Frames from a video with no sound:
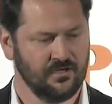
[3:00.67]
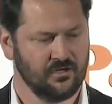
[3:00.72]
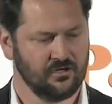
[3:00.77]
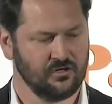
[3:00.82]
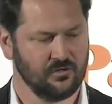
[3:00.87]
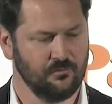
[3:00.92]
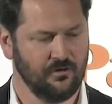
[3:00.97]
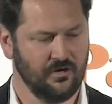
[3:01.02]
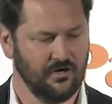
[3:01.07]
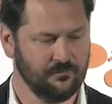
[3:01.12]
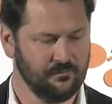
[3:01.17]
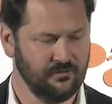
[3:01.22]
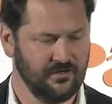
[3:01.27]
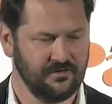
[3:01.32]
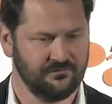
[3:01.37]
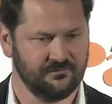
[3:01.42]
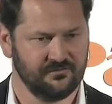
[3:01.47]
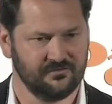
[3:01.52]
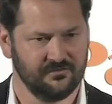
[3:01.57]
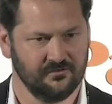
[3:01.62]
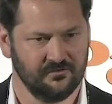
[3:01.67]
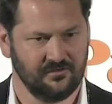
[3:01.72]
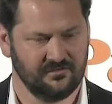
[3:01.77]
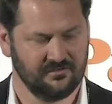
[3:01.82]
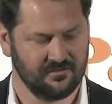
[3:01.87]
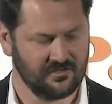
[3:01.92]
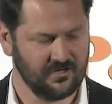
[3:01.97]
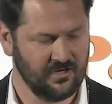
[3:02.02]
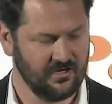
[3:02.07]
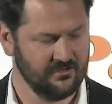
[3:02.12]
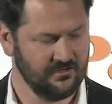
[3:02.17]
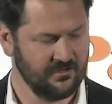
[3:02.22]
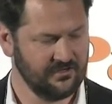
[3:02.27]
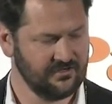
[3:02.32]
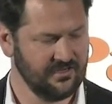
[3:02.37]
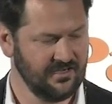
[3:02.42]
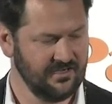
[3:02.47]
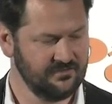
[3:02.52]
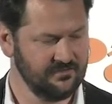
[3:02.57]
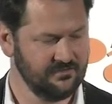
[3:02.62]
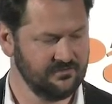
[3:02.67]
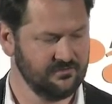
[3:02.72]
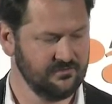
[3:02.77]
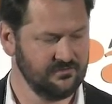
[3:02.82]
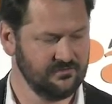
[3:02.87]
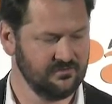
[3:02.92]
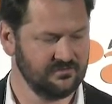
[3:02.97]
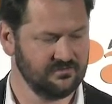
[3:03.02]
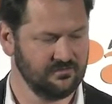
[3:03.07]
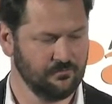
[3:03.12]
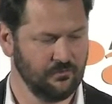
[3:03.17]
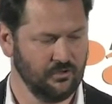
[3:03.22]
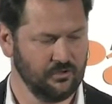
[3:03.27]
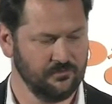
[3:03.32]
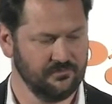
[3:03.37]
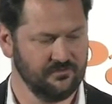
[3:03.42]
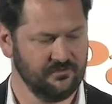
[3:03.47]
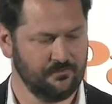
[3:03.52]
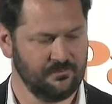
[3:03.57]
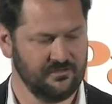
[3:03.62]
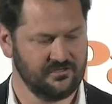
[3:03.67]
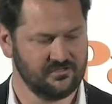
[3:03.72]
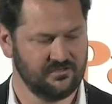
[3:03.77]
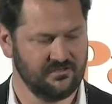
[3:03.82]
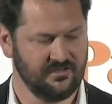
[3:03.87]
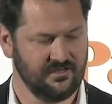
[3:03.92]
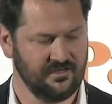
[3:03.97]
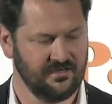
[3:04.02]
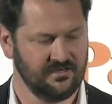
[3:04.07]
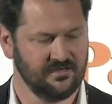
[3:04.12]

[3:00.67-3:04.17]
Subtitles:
combined plant facilities are co-located to just the bottom of the picture there,